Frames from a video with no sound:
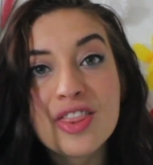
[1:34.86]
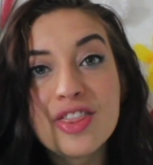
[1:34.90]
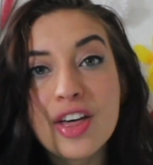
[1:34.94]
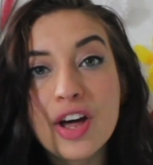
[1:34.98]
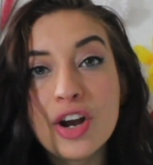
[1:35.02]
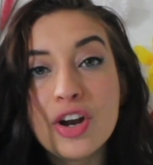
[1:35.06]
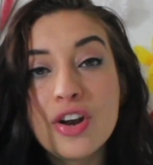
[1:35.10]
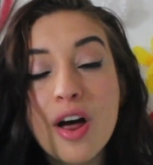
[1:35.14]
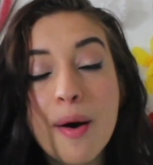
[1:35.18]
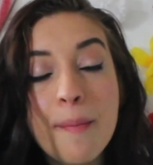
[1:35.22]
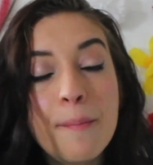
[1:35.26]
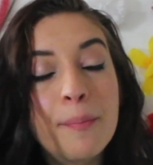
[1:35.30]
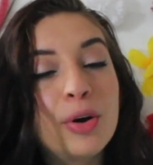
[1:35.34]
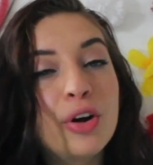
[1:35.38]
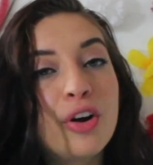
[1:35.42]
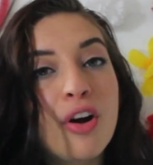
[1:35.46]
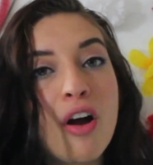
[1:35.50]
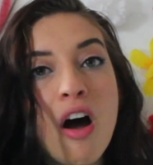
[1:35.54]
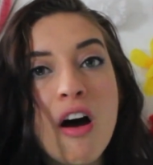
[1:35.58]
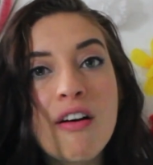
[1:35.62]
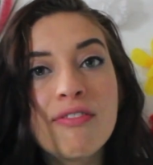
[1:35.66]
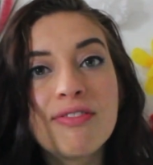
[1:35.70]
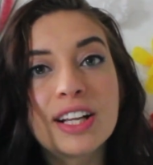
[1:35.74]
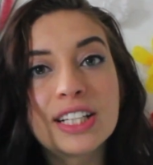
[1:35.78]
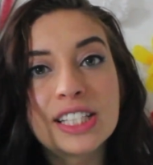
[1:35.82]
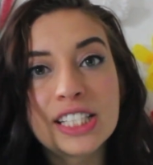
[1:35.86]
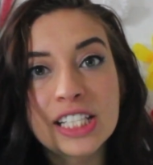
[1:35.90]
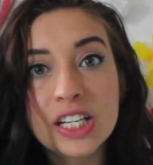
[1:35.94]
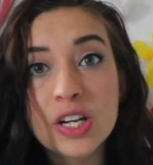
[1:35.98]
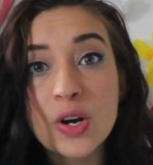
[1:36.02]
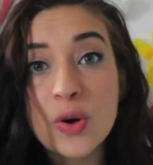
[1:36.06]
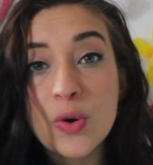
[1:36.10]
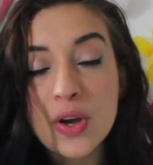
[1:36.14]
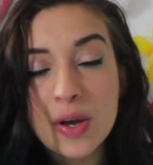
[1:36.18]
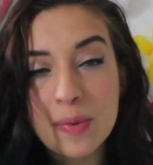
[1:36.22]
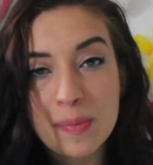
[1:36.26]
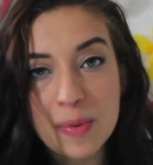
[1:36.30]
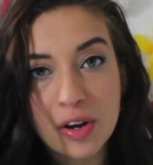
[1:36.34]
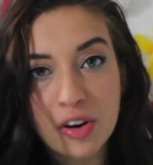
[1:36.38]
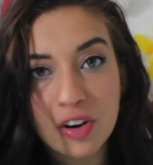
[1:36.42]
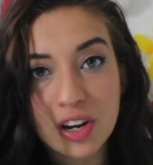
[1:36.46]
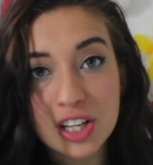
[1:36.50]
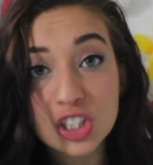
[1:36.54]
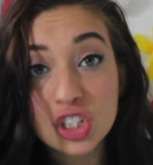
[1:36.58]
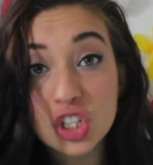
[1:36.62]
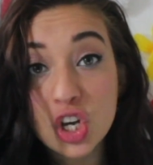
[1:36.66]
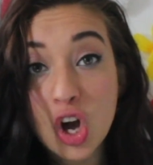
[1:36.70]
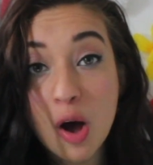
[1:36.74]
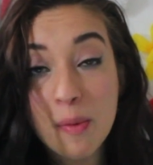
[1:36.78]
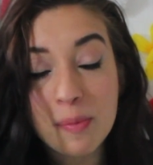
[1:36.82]
the number of Latino
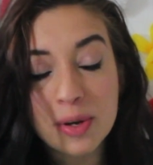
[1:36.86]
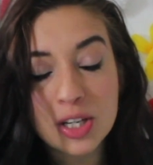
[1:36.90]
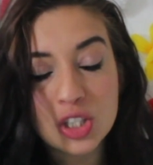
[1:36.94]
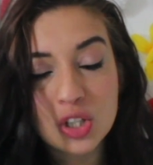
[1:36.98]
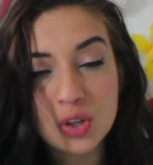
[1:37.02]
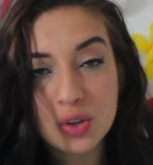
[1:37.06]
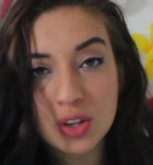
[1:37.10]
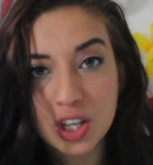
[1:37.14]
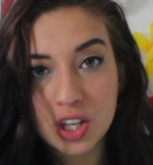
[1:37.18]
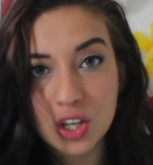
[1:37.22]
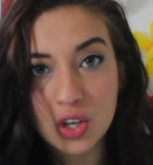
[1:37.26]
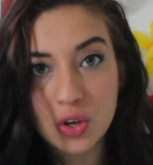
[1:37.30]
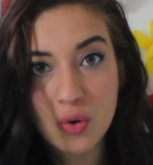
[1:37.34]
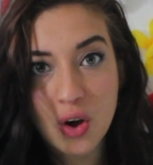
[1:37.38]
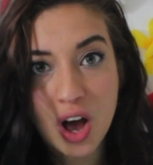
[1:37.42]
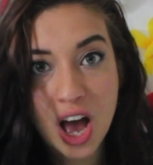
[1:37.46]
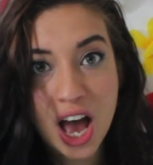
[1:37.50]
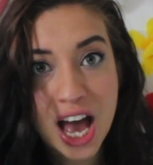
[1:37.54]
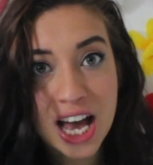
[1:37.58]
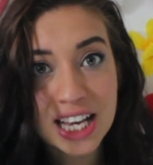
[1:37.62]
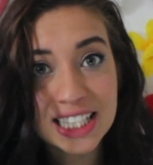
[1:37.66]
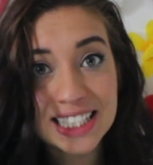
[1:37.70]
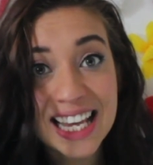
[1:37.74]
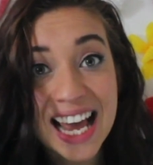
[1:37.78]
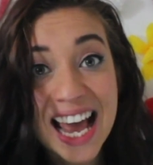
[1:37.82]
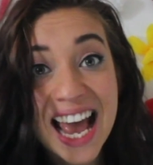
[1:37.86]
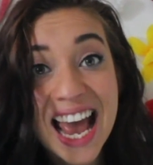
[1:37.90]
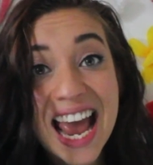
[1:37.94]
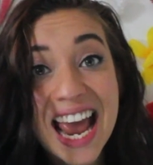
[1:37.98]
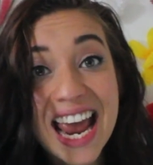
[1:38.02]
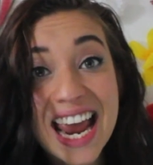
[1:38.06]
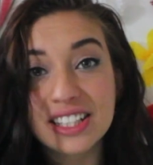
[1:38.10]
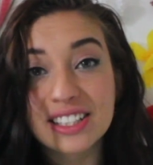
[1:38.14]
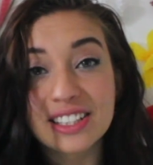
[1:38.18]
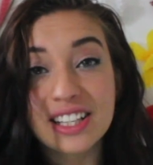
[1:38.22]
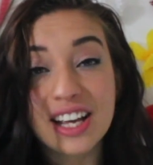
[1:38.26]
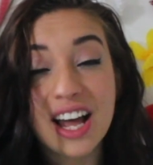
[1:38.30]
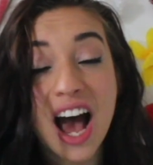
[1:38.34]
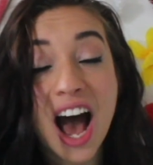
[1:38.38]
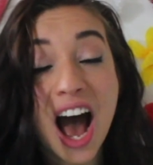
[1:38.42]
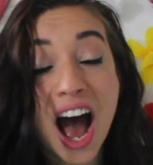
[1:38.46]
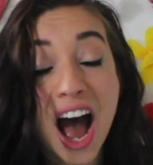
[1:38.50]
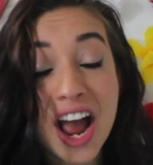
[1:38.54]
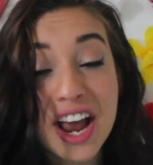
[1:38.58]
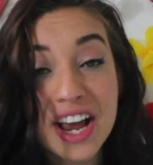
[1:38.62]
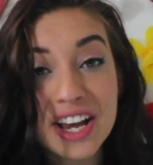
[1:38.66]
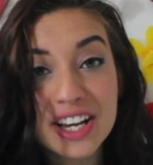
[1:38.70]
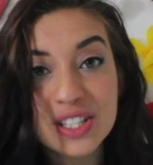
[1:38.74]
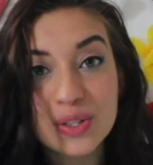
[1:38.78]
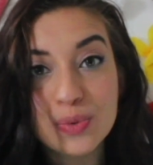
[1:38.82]
immigrants coming to the US is the
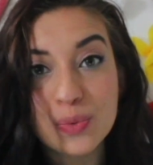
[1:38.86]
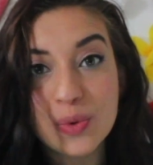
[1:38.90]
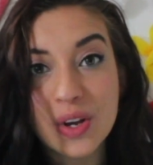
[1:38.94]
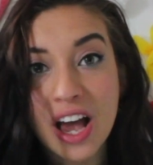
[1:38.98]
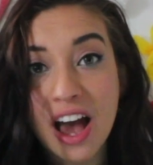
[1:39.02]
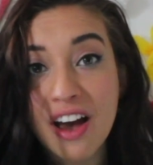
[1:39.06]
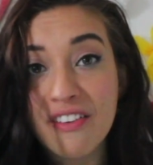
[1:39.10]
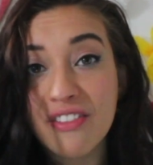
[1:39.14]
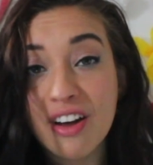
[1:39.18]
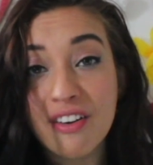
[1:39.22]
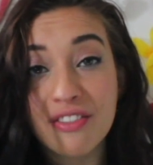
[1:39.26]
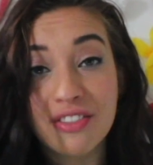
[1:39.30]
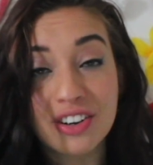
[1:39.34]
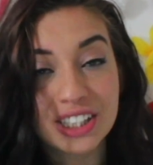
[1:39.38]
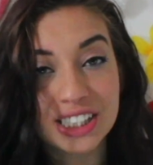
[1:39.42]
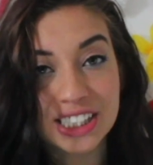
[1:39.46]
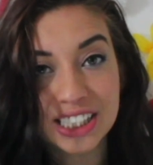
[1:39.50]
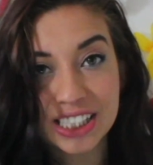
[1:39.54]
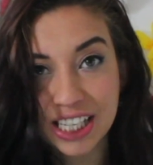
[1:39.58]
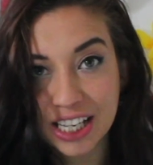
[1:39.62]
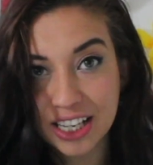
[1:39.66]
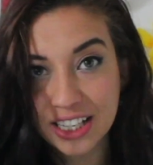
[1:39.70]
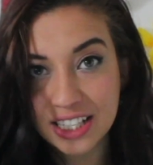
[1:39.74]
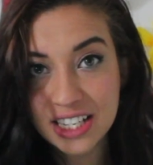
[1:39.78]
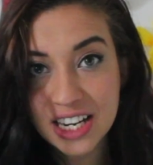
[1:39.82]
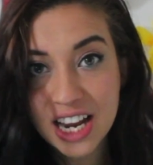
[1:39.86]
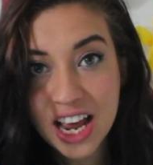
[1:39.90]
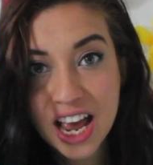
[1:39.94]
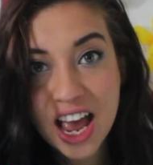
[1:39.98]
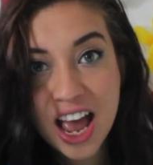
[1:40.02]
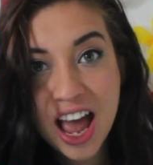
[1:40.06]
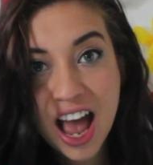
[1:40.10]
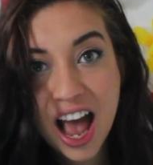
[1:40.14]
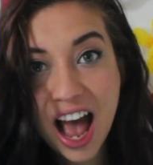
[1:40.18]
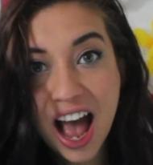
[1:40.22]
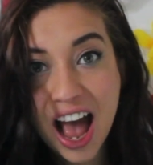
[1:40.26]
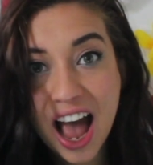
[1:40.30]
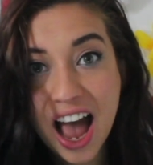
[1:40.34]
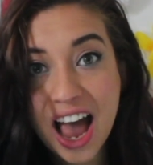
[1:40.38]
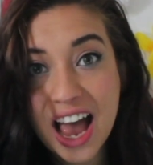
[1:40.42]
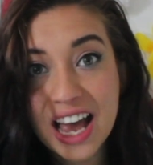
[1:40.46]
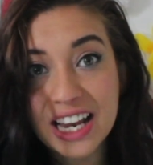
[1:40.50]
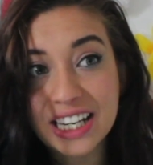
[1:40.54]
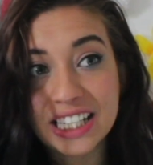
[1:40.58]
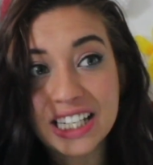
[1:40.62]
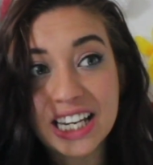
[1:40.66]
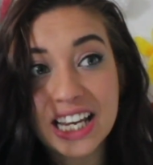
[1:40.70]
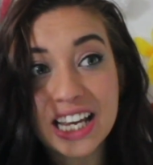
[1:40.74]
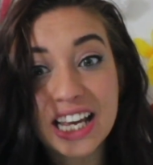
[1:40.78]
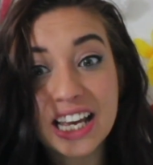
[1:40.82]
highest we have ever seen,
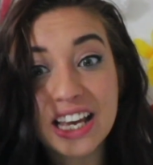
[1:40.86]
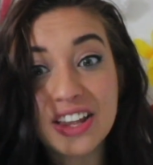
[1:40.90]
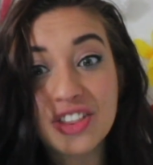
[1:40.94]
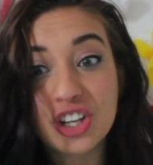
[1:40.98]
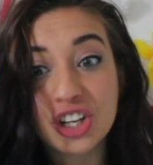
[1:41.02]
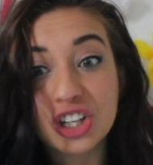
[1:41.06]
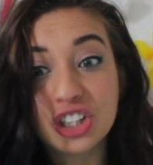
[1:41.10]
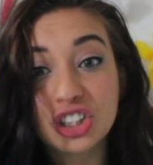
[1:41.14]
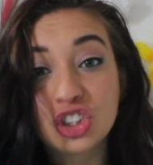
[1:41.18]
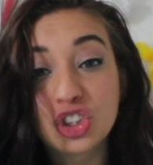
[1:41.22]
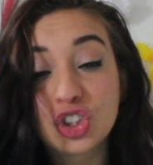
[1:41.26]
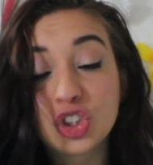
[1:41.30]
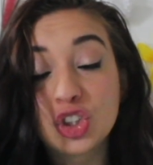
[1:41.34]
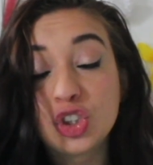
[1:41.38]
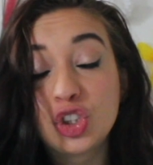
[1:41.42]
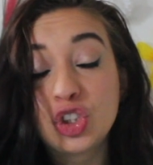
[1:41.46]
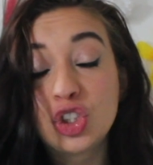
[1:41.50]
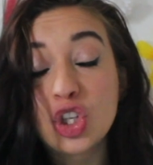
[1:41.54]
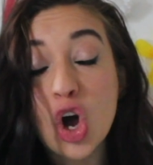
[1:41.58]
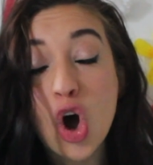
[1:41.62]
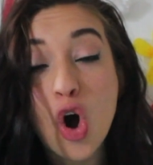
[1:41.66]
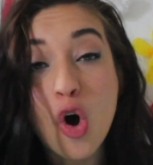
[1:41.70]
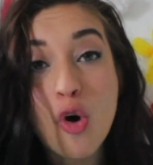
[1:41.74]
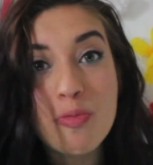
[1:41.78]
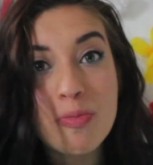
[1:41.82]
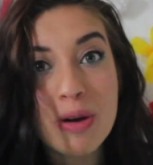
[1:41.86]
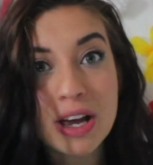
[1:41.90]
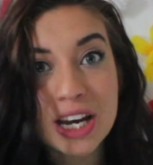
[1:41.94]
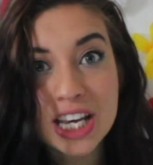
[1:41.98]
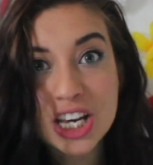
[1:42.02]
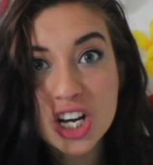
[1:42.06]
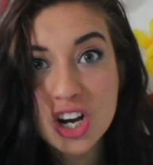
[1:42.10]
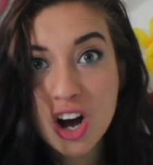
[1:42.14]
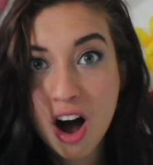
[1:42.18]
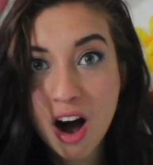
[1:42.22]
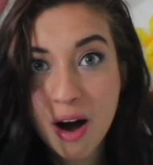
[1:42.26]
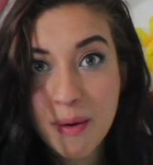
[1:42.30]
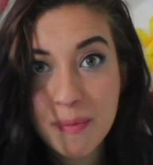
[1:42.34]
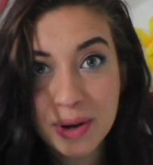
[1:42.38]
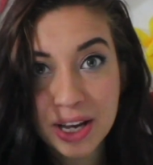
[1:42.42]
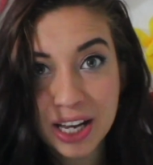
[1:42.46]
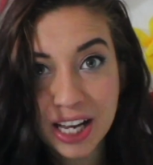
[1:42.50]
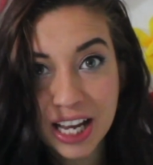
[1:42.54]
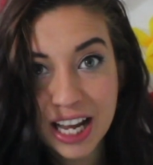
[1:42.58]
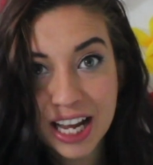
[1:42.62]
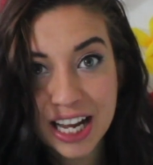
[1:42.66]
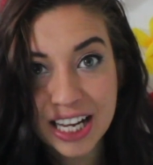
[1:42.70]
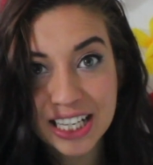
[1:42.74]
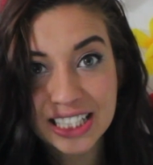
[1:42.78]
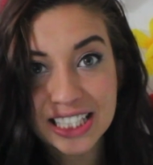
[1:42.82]
and there's so many
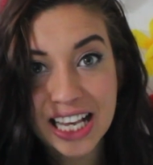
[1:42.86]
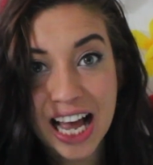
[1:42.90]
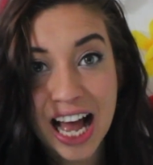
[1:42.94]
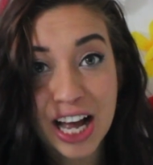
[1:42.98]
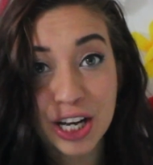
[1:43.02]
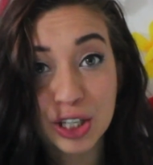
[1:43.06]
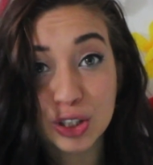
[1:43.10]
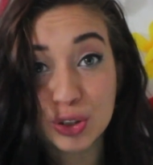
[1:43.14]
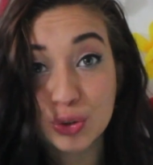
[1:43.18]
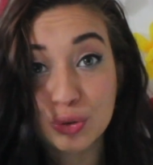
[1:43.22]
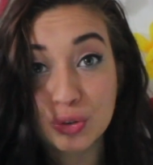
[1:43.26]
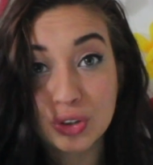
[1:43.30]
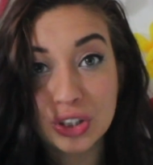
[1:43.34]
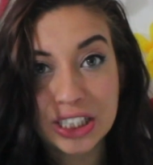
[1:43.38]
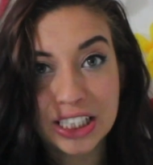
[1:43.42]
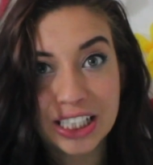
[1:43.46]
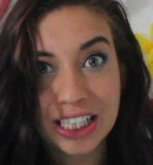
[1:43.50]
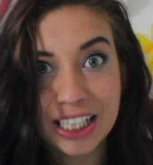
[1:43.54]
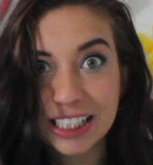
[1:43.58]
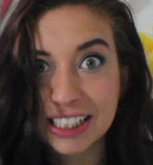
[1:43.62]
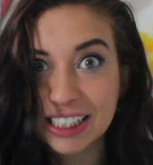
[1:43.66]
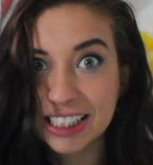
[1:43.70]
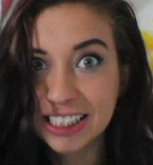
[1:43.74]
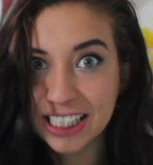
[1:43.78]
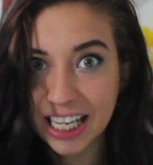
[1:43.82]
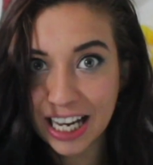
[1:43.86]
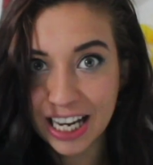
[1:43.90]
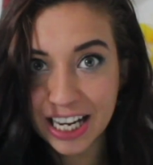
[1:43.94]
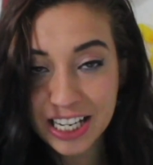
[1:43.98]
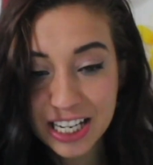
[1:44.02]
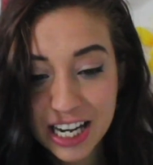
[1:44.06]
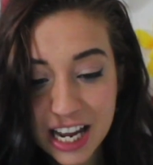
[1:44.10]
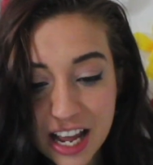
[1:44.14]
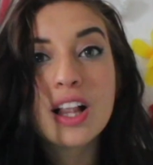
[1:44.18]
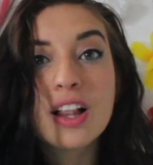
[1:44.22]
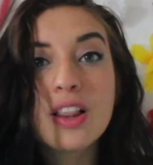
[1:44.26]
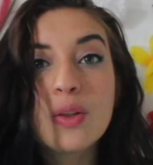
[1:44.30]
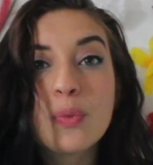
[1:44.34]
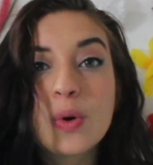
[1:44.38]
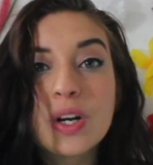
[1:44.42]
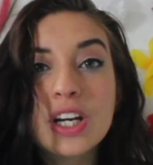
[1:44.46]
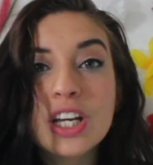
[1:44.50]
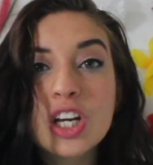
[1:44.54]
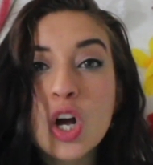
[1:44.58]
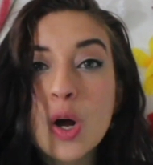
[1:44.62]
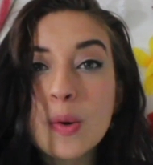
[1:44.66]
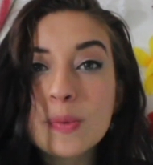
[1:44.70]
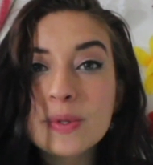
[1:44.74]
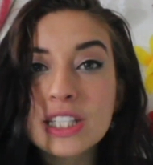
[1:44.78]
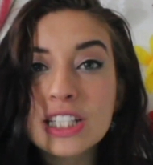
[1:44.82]
coming is actually insane. When
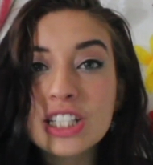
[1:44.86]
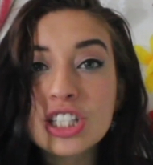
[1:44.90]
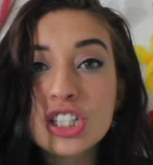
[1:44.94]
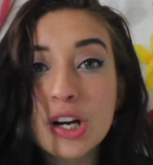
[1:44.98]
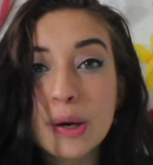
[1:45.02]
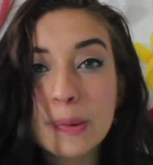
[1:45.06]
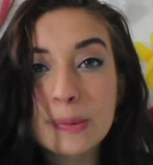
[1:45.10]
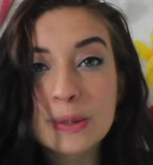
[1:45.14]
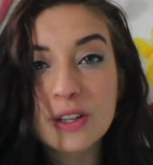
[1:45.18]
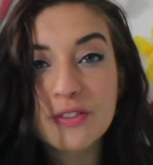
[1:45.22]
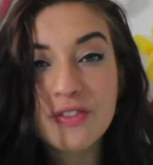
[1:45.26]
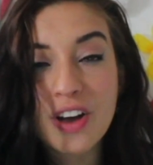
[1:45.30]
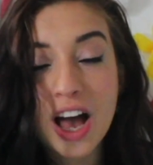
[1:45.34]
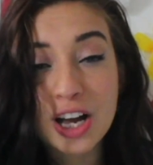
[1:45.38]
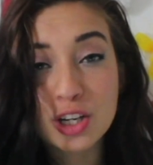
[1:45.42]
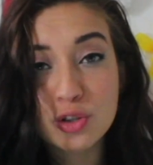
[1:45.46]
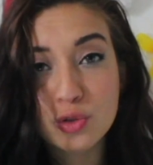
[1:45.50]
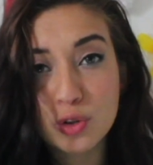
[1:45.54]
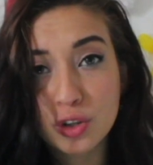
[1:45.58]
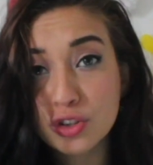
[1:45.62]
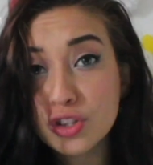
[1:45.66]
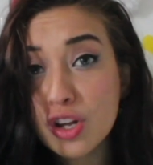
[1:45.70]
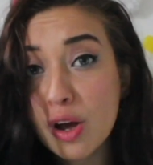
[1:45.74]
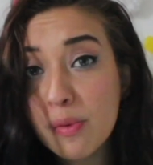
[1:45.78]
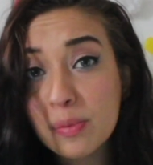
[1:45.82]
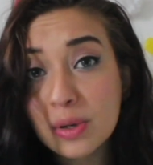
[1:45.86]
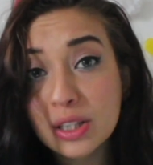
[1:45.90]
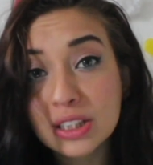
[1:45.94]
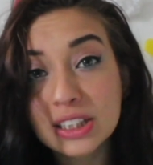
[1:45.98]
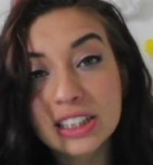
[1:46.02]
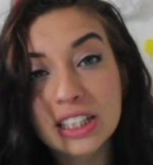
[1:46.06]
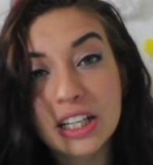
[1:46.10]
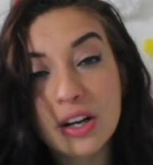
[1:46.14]
it comes in terms of actual numbers,